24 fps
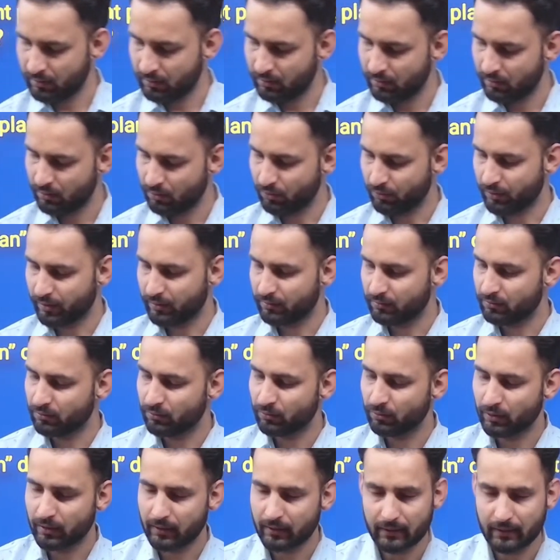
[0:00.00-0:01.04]
Okay.
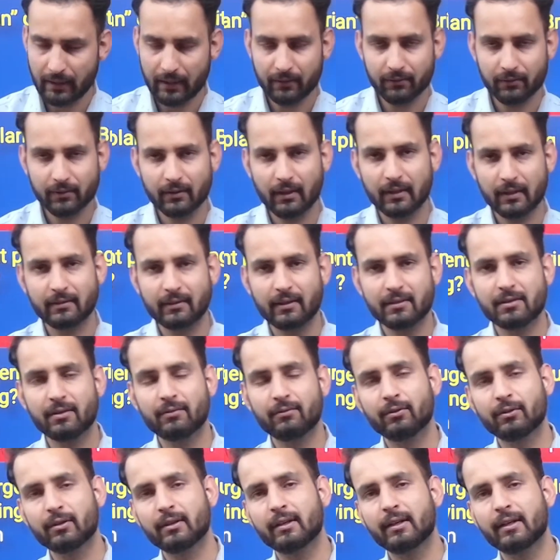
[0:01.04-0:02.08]
So that was our
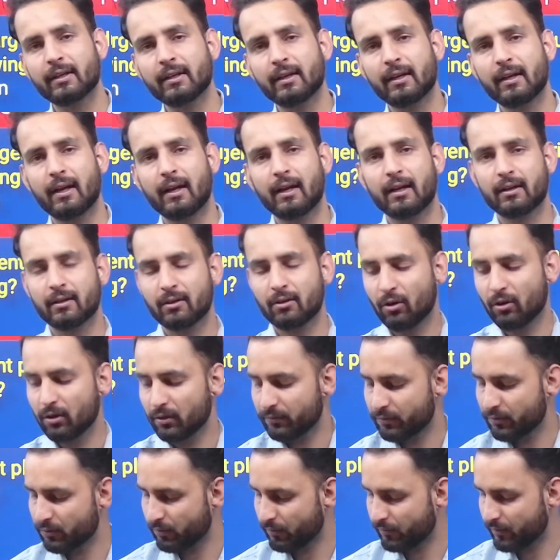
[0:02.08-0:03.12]
session for the day, and all
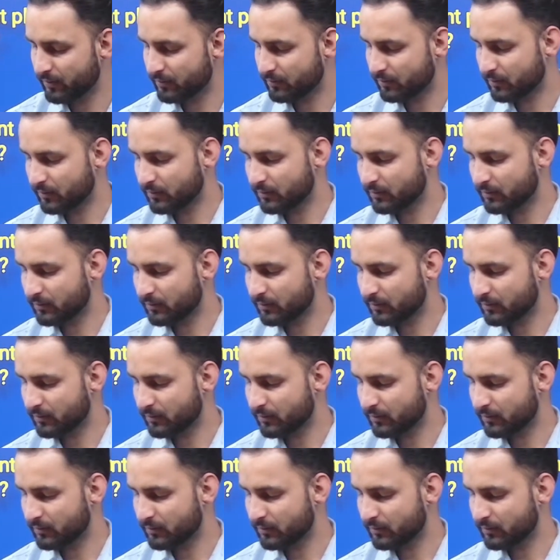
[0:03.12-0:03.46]
of you have answered